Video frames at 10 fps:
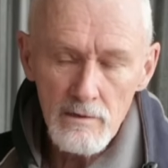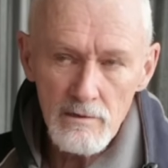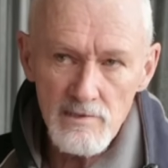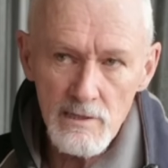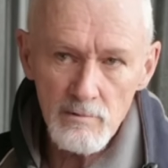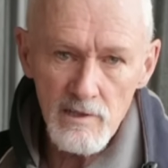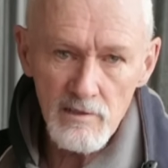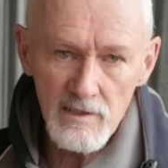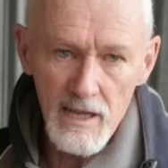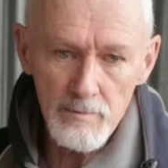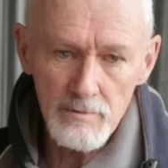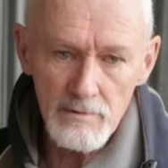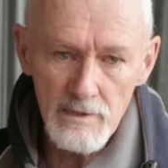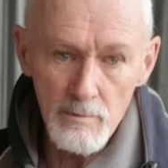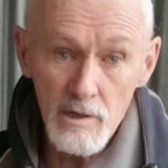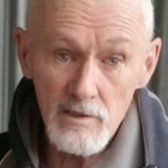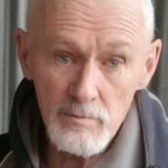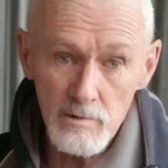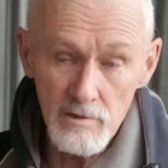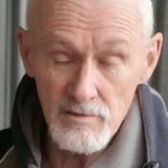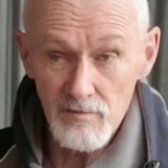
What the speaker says: And some of the things that happened in my experience.